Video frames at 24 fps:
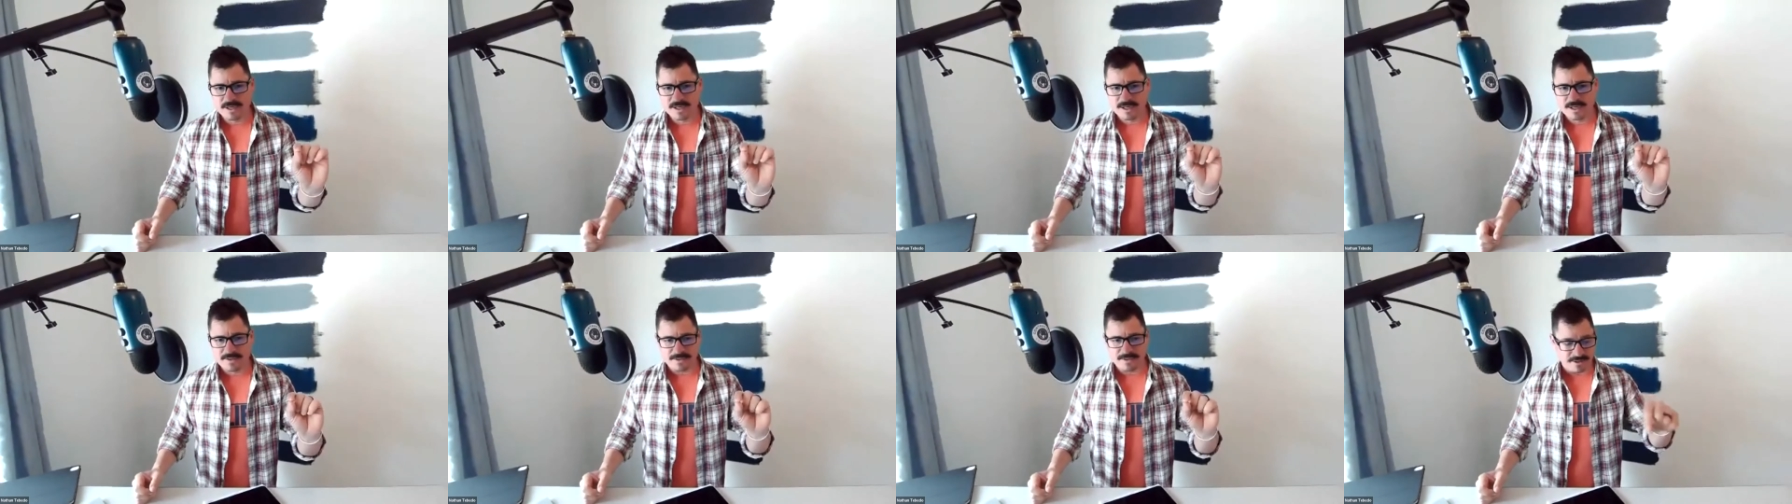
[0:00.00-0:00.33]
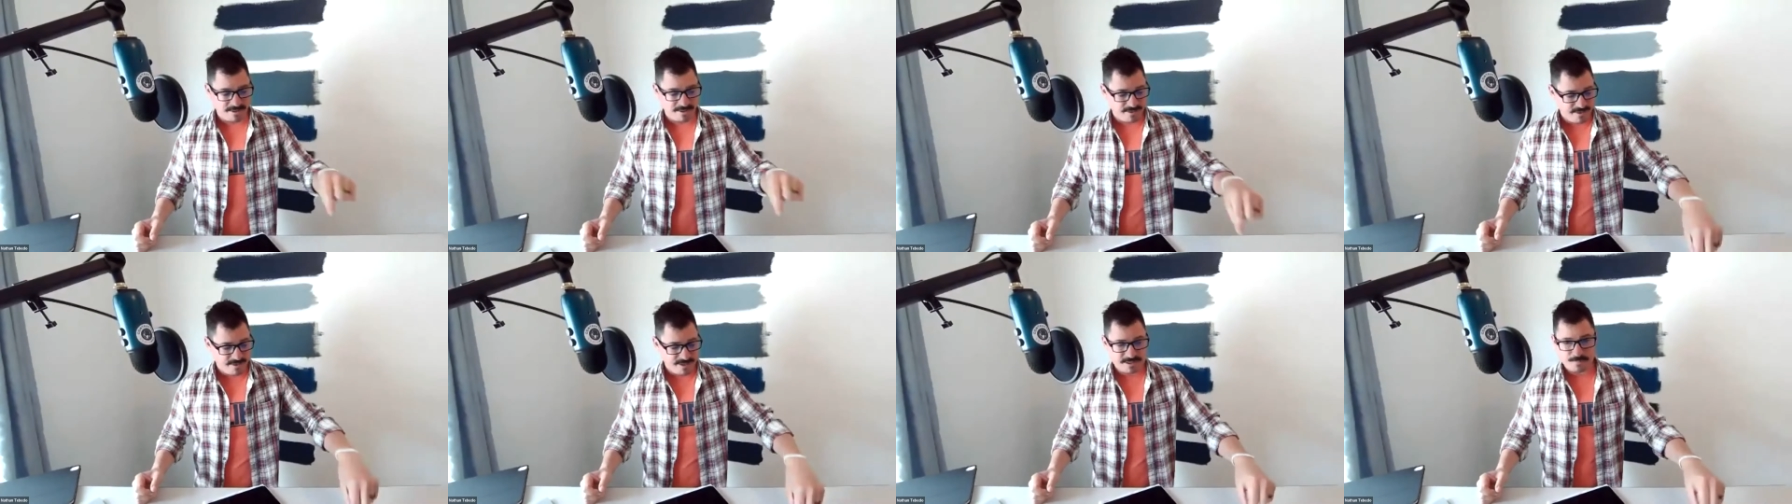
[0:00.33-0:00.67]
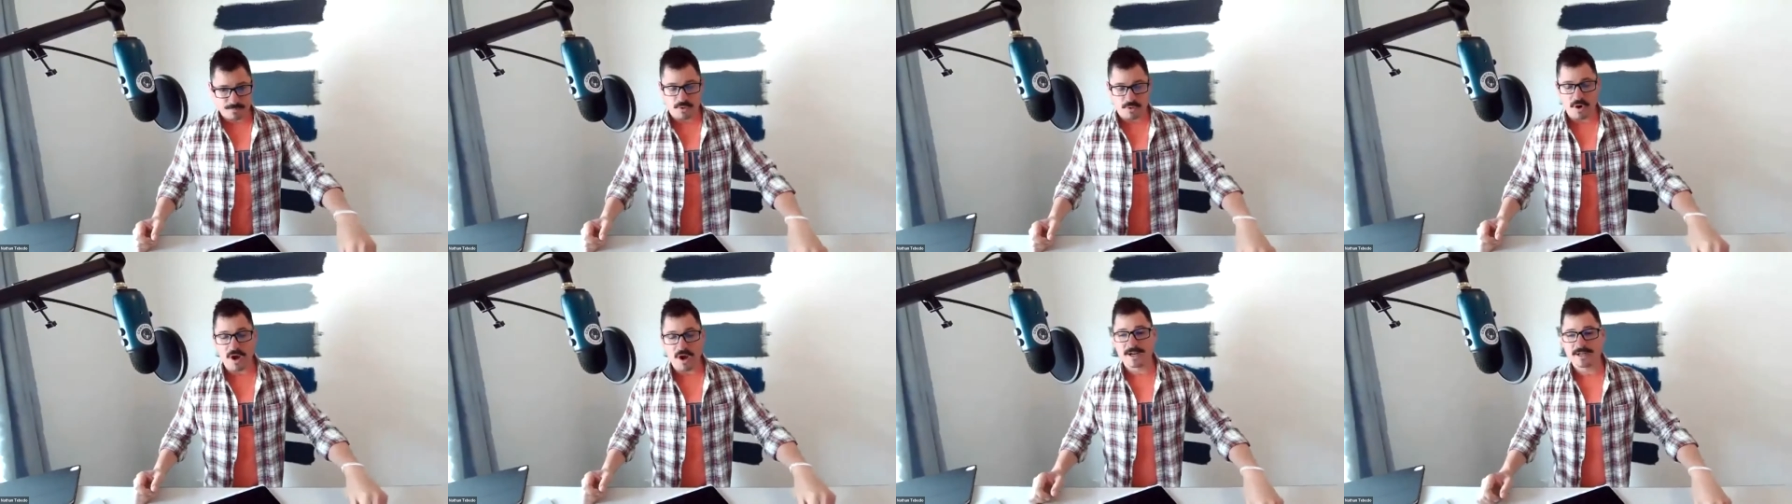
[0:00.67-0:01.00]
that this
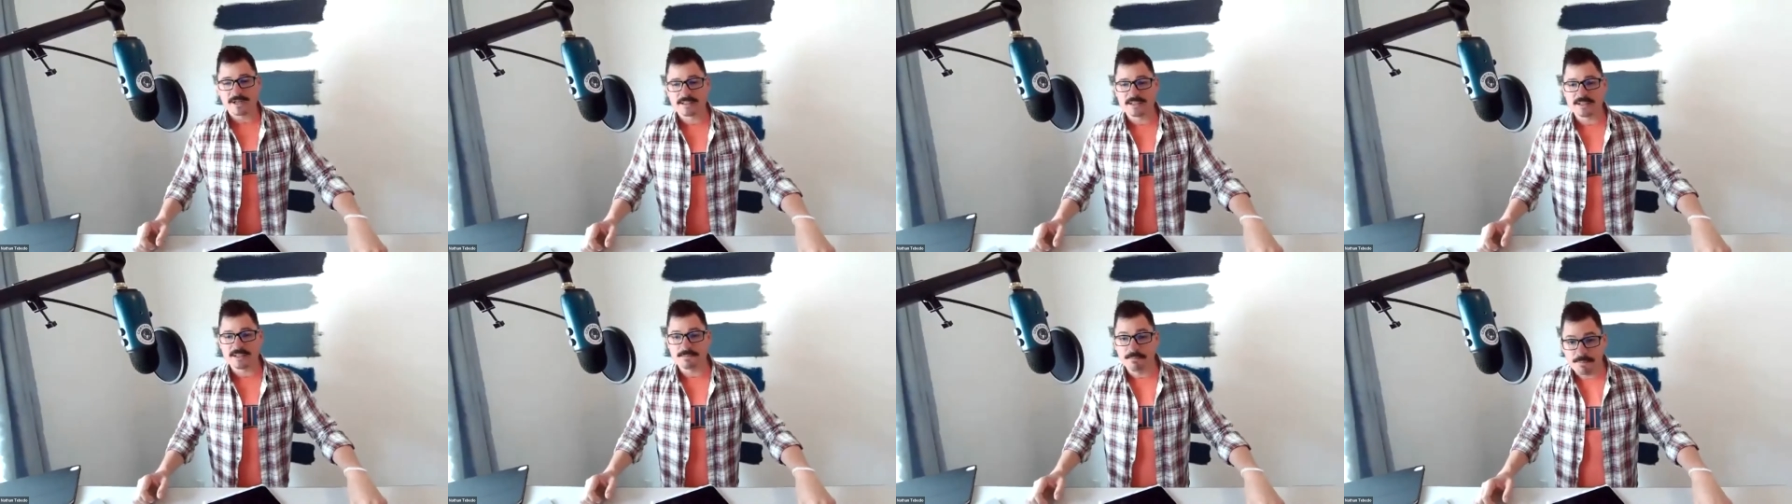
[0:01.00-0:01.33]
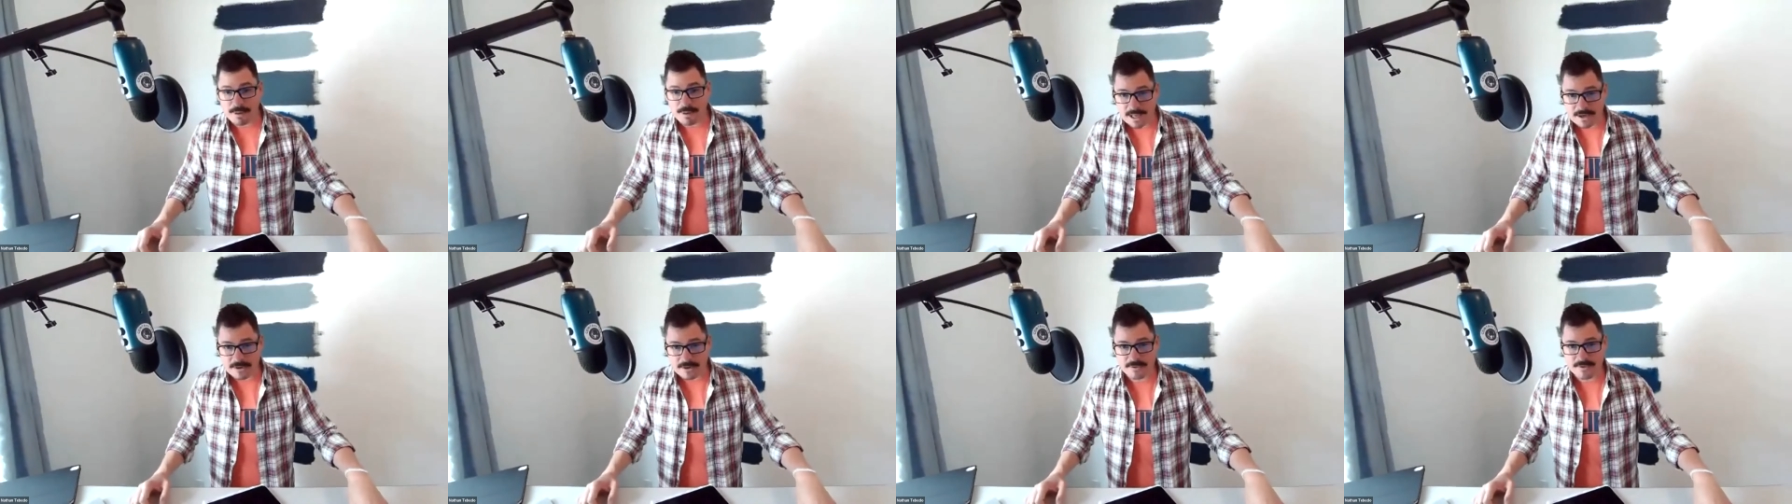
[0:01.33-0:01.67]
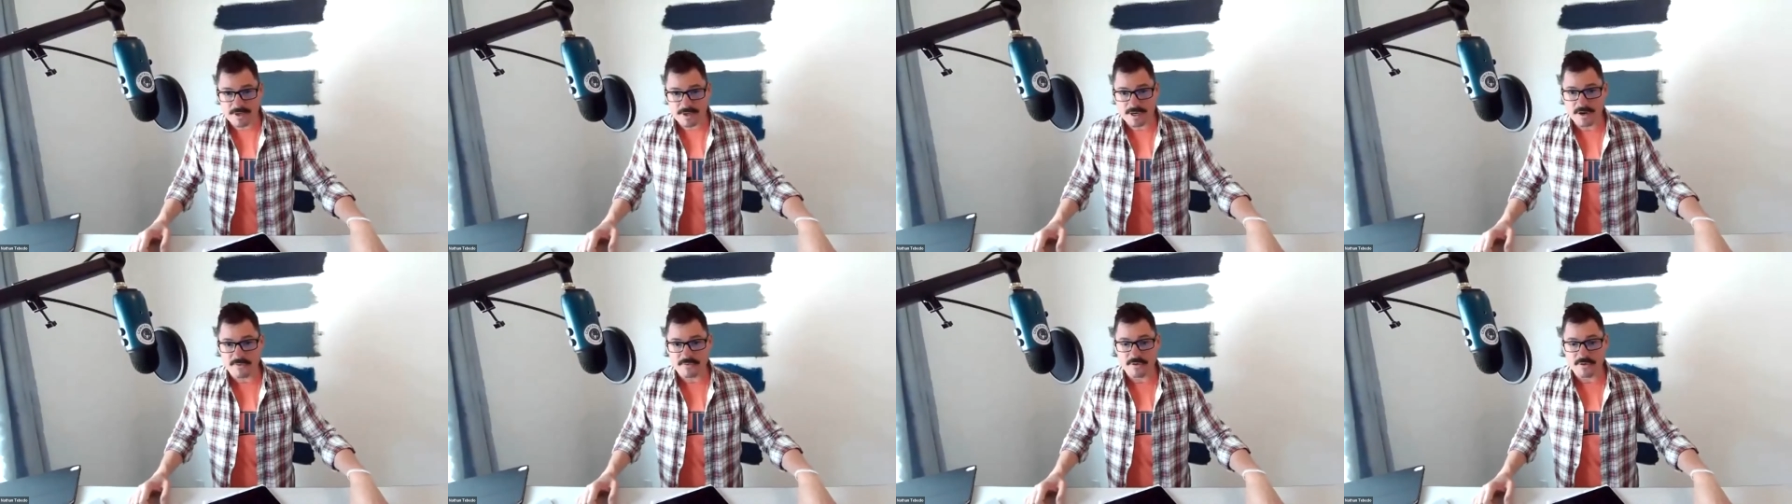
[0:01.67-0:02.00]
product is better
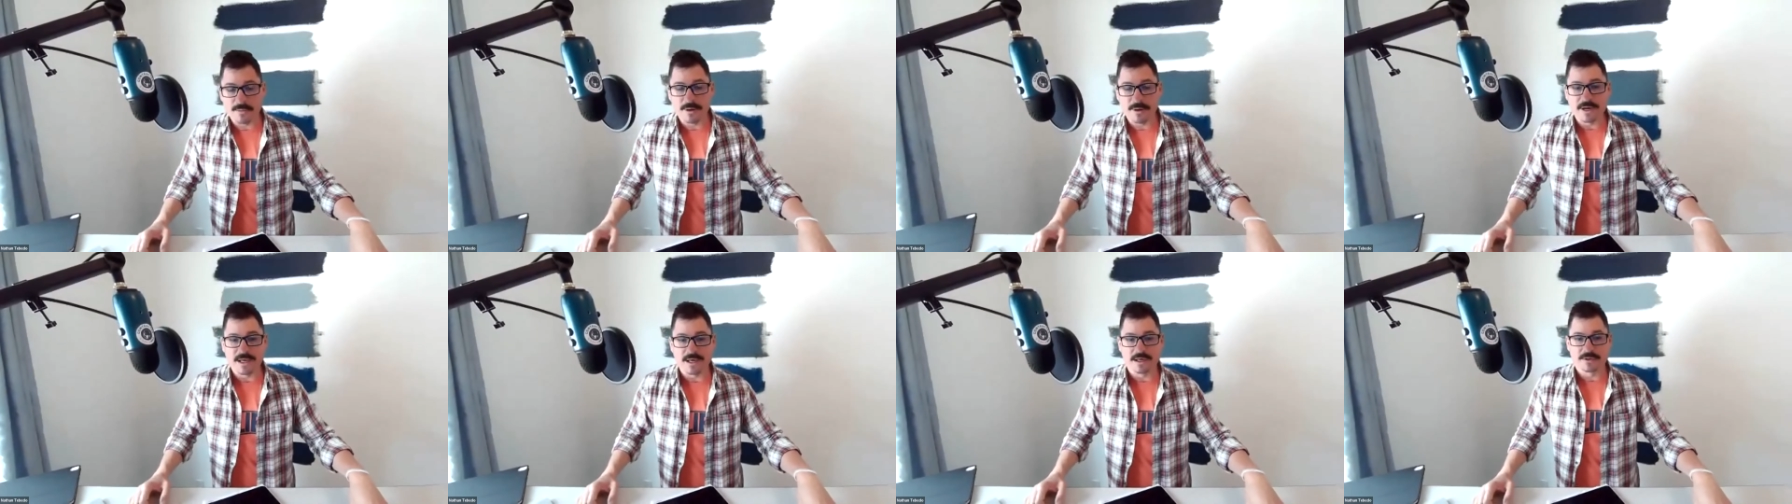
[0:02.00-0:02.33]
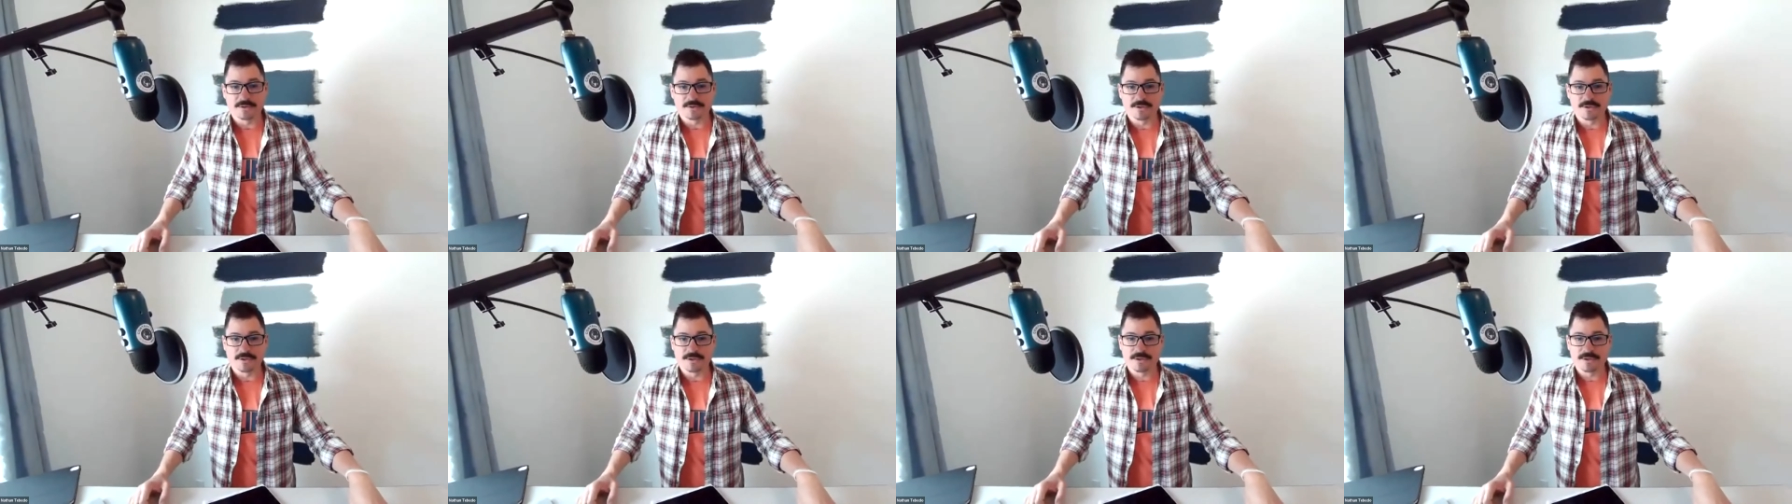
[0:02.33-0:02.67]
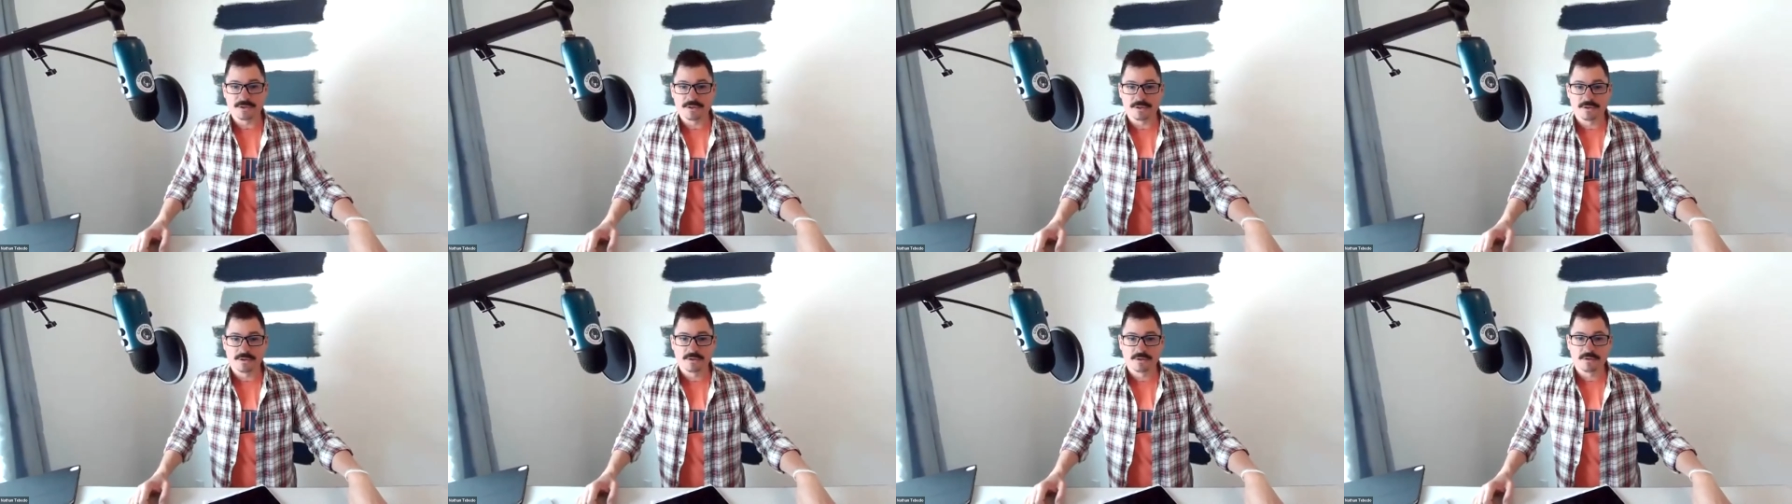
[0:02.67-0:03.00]
than everybody
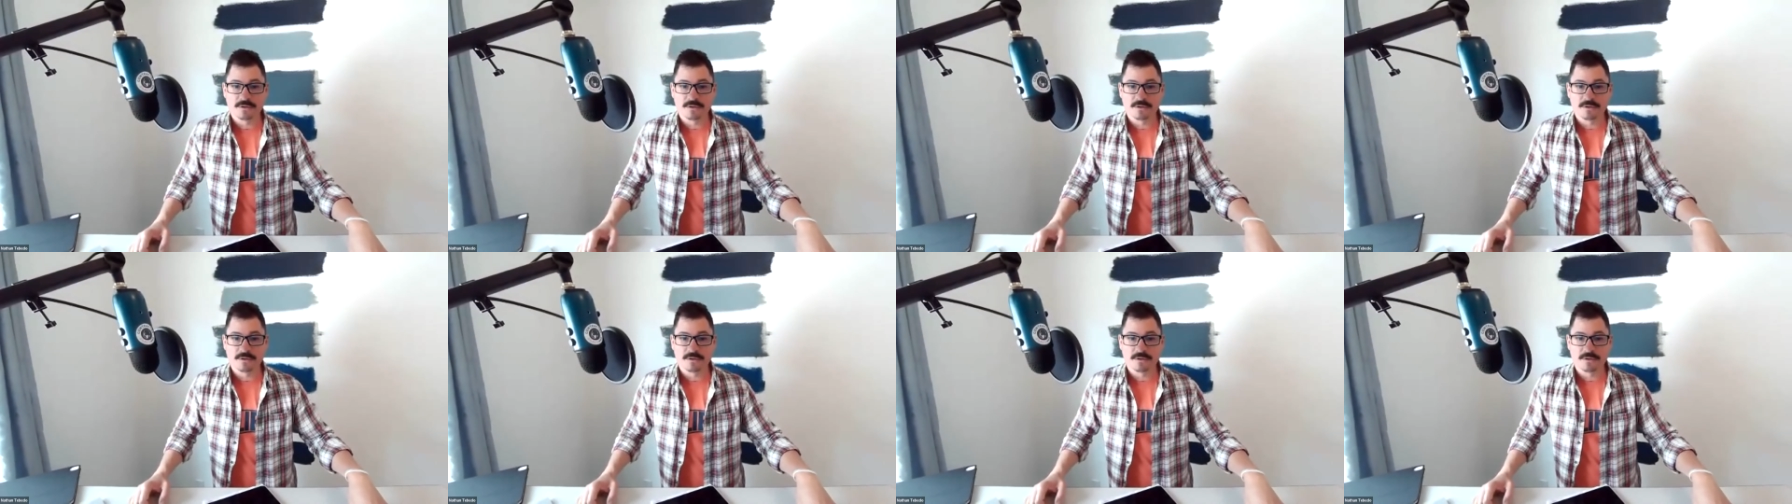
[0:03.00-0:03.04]
else's?